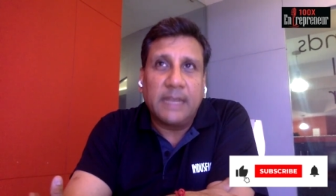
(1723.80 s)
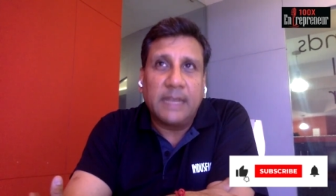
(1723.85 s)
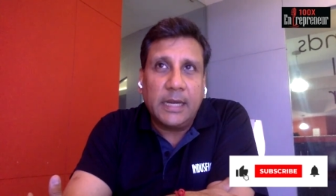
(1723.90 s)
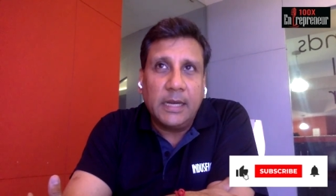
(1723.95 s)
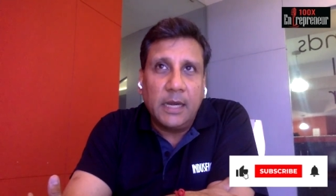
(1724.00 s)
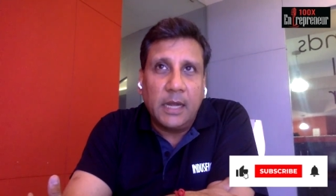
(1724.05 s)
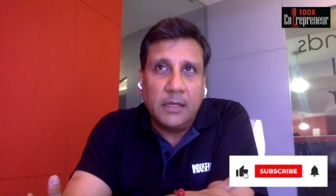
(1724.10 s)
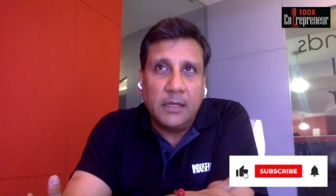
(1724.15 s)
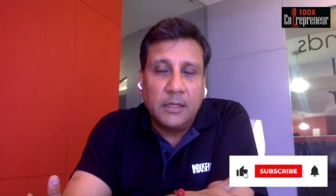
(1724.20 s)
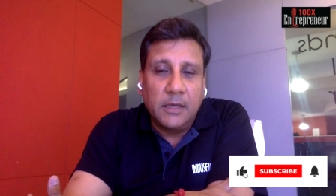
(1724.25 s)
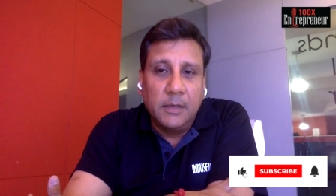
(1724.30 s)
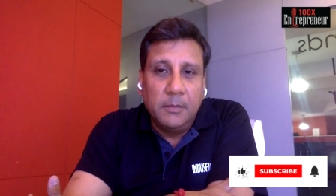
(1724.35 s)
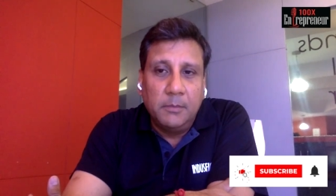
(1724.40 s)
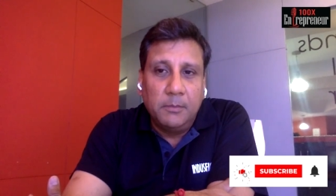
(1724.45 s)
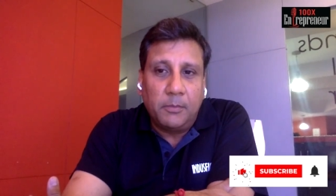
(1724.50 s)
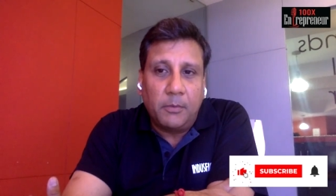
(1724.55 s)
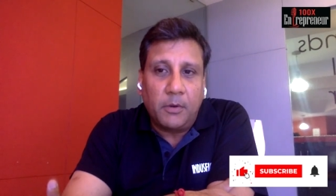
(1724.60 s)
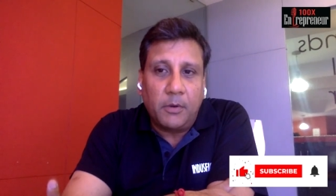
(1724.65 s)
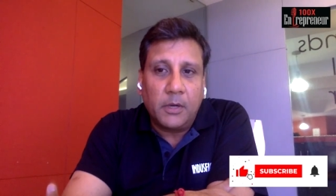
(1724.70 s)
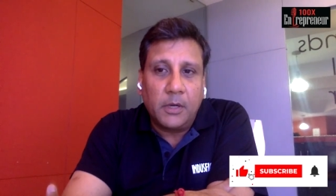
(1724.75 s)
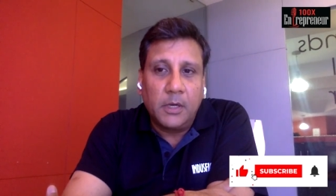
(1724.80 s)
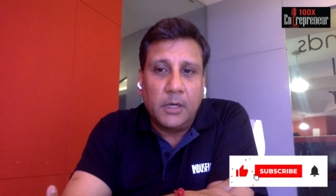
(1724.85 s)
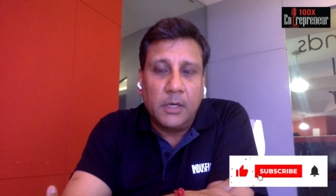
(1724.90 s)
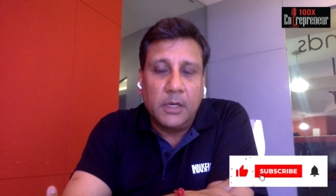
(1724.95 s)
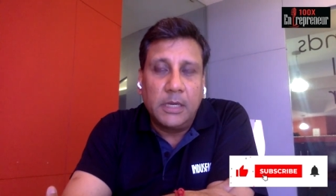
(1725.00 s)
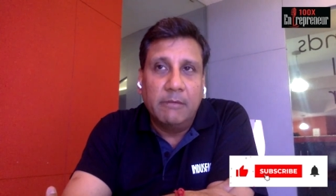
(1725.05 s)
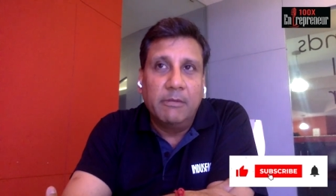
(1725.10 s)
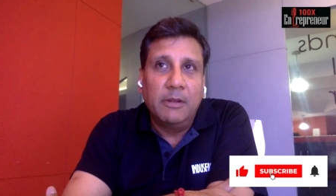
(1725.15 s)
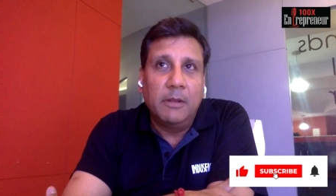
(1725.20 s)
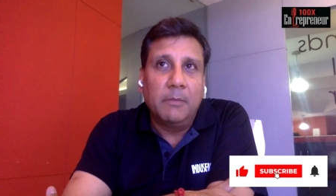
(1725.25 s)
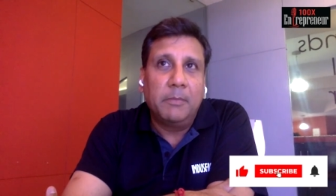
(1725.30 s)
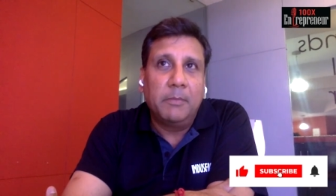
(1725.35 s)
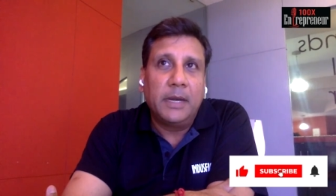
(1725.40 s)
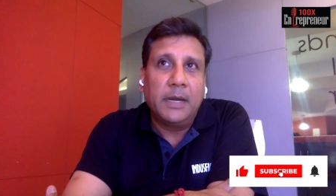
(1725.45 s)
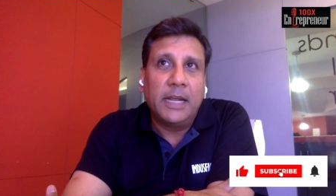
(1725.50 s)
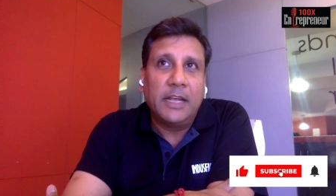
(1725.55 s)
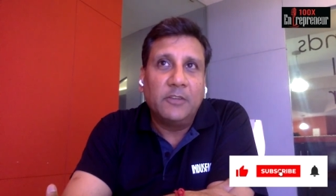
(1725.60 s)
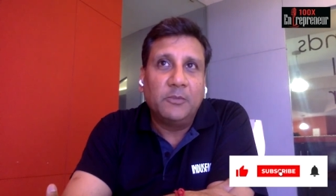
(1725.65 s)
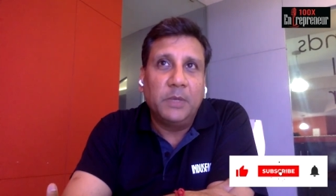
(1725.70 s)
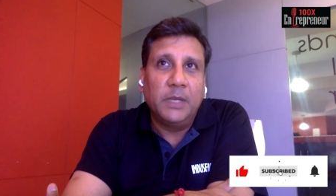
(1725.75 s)
The second other important
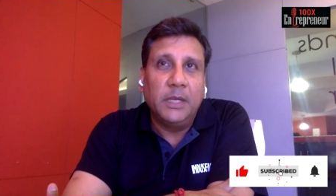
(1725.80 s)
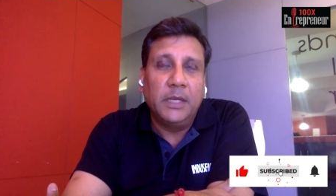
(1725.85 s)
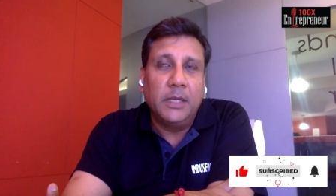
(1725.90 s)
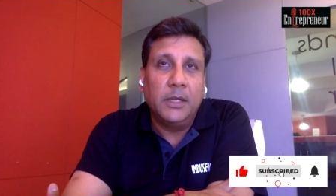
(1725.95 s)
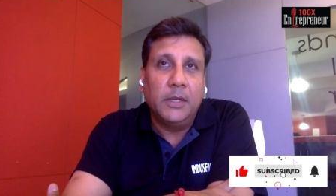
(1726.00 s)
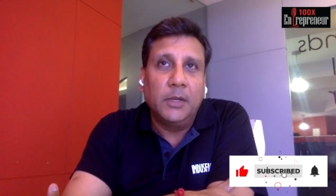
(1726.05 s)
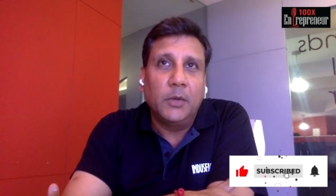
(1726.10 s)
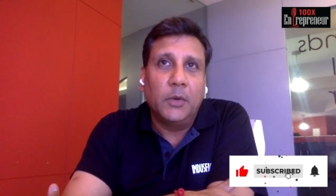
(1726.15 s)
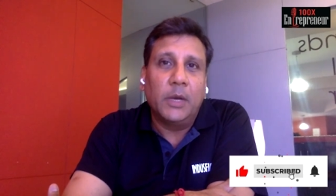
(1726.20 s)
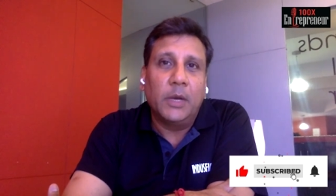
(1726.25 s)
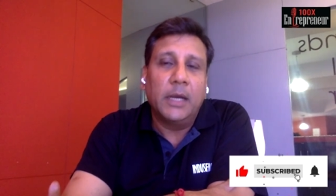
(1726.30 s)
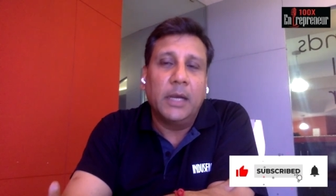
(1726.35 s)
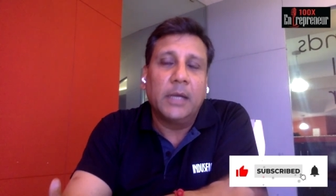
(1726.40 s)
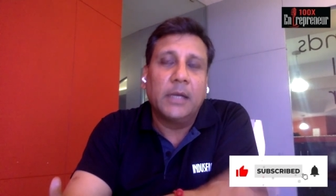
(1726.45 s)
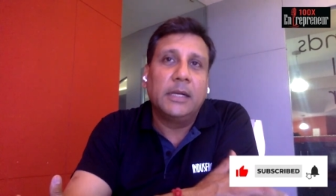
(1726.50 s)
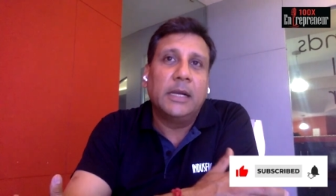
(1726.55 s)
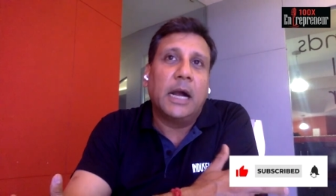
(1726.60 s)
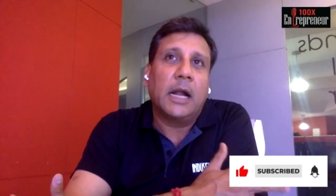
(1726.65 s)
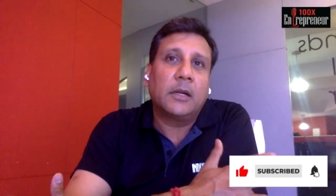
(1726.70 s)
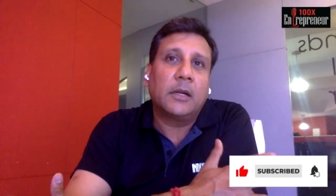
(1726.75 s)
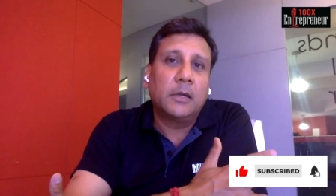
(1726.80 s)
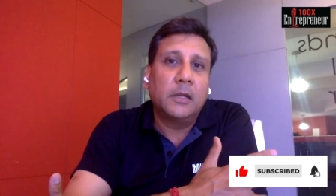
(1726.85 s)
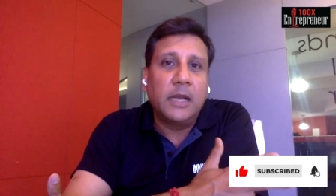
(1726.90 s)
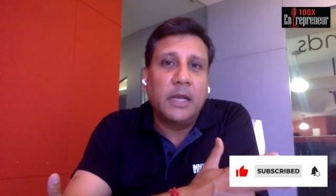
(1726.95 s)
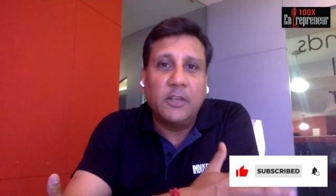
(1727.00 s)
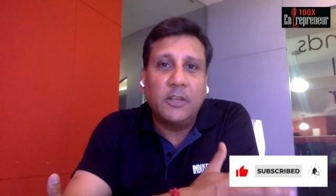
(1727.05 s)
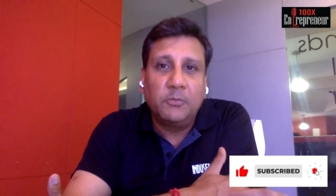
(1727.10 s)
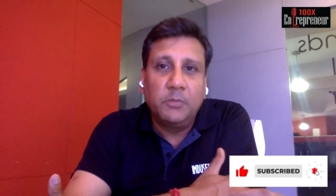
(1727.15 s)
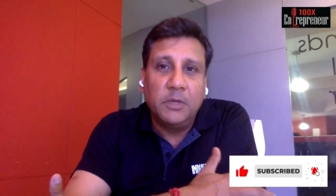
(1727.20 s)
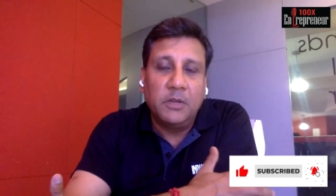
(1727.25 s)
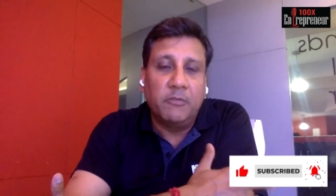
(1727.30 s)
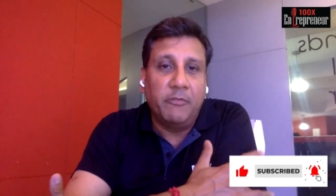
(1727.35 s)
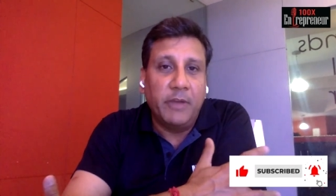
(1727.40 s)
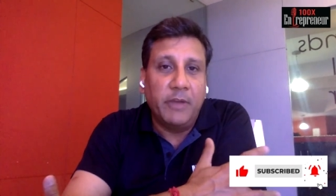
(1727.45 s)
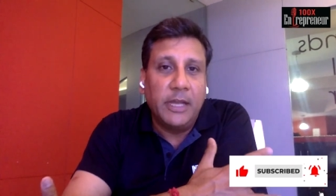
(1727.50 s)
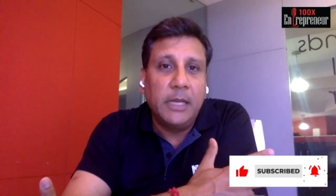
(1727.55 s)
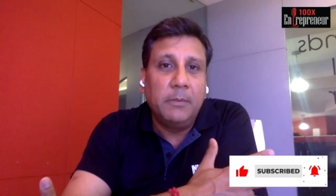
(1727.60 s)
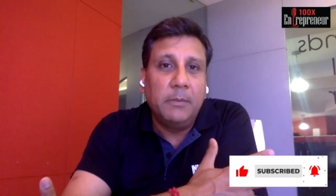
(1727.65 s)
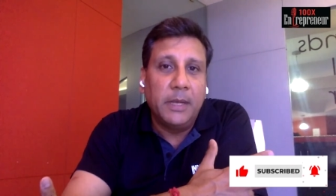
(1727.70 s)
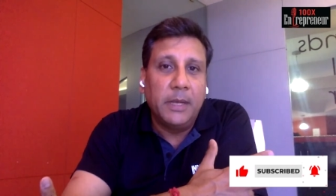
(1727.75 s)
development has been, you know, Gartner has been
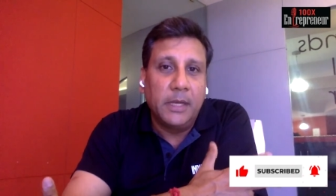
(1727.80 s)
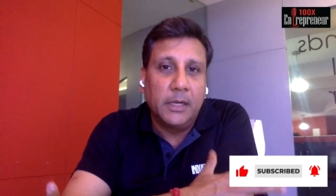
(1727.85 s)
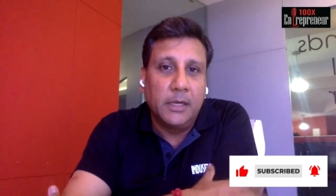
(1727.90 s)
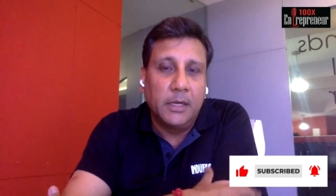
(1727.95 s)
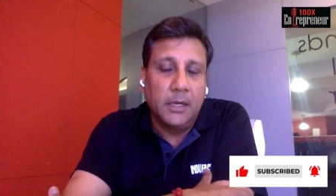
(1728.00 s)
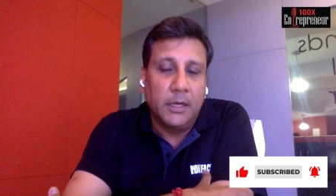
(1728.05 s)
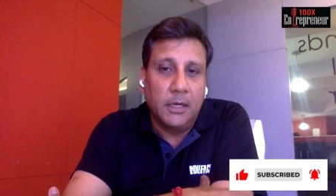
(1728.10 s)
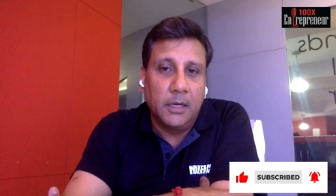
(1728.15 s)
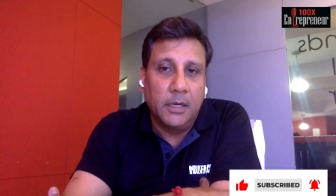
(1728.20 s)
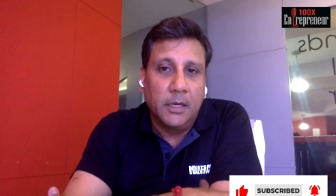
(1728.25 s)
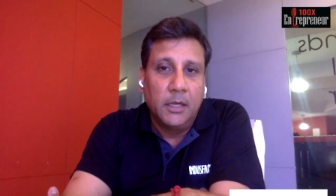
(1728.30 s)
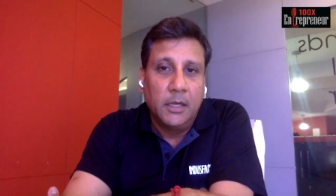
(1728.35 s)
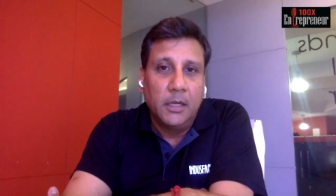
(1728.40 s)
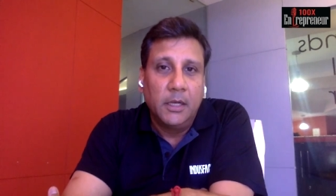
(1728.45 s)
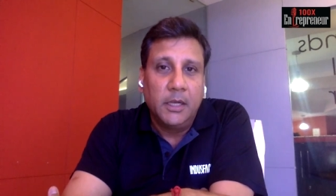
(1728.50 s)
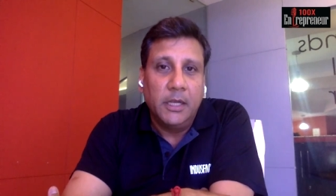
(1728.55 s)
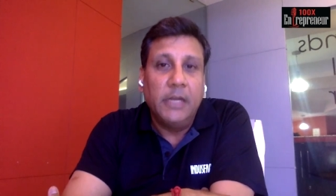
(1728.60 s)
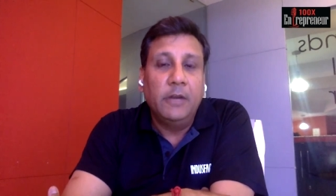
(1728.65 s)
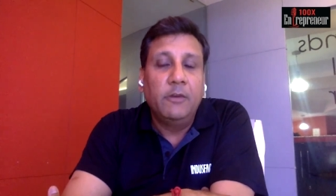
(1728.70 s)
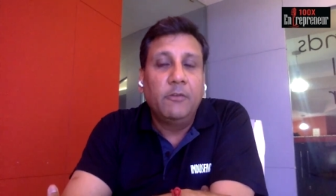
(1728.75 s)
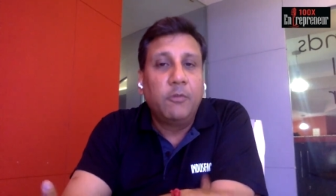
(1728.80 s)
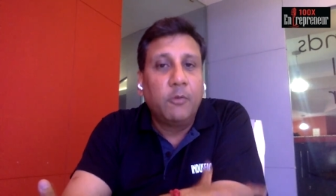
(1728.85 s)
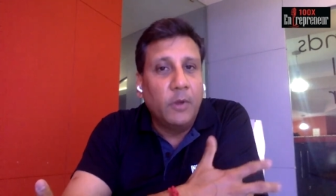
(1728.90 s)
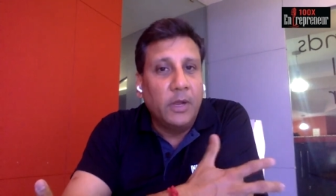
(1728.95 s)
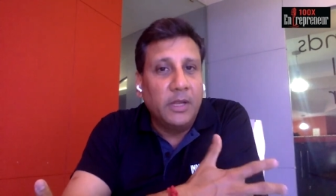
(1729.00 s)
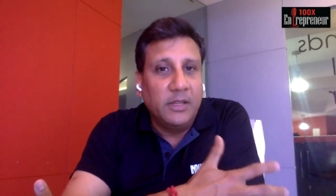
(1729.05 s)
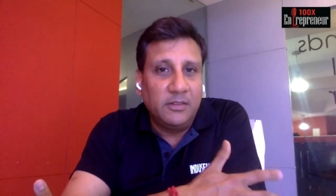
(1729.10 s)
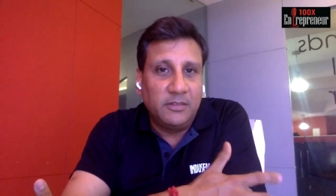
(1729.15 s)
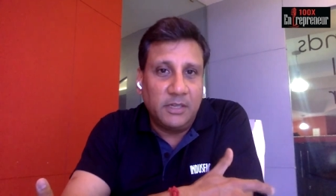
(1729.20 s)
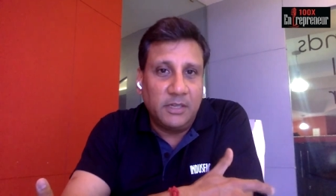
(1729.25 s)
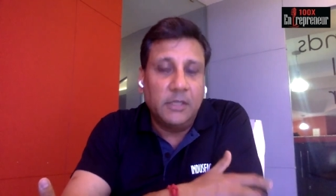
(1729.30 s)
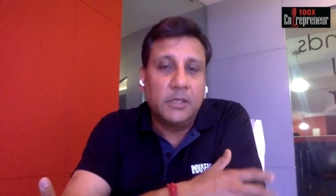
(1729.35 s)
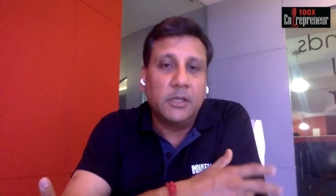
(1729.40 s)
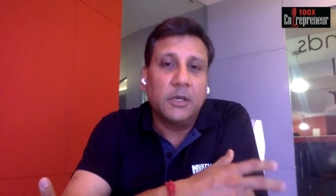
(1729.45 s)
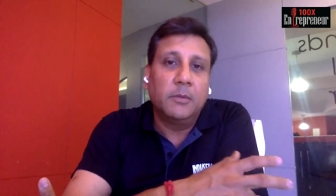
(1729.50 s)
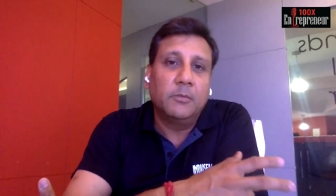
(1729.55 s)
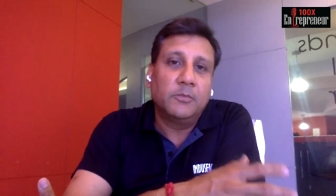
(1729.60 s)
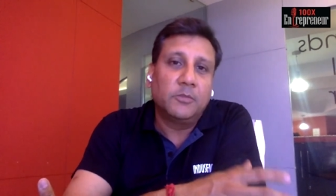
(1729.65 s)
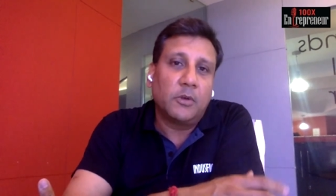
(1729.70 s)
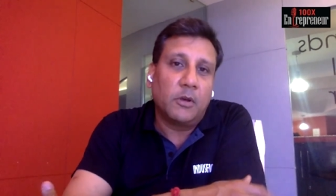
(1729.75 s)
a very big influence
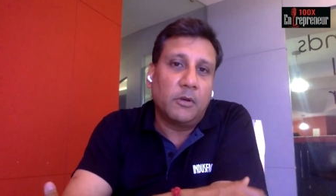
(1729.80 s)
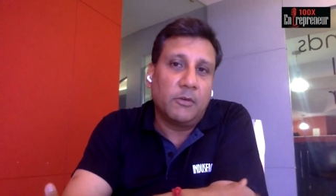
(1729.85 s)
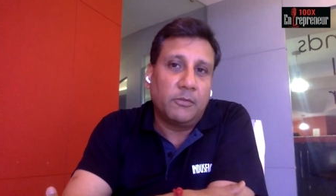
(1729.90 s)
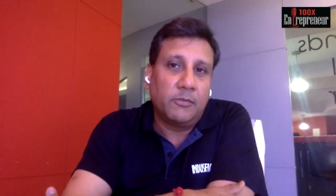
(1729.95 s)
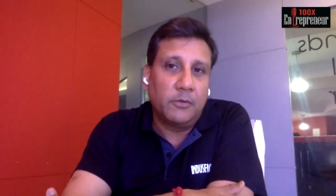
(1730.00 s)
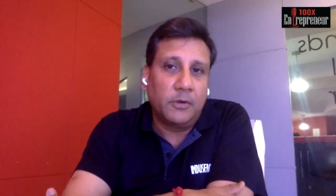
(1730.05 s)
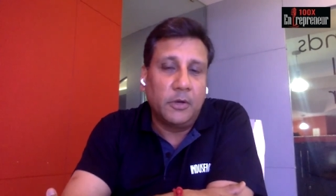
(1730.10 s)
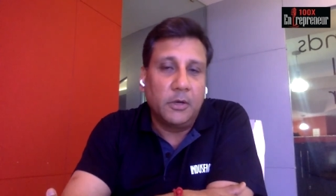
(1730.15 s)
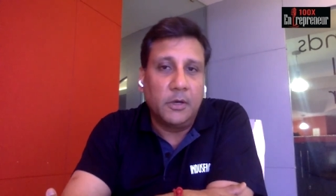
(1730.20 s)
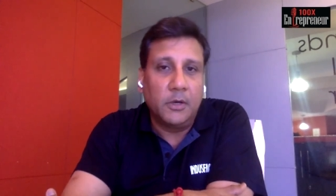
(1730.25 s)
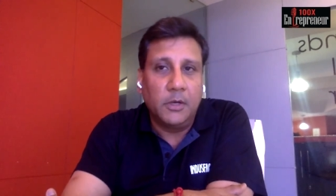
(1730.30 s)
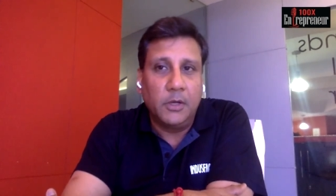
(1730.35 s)
in terms of,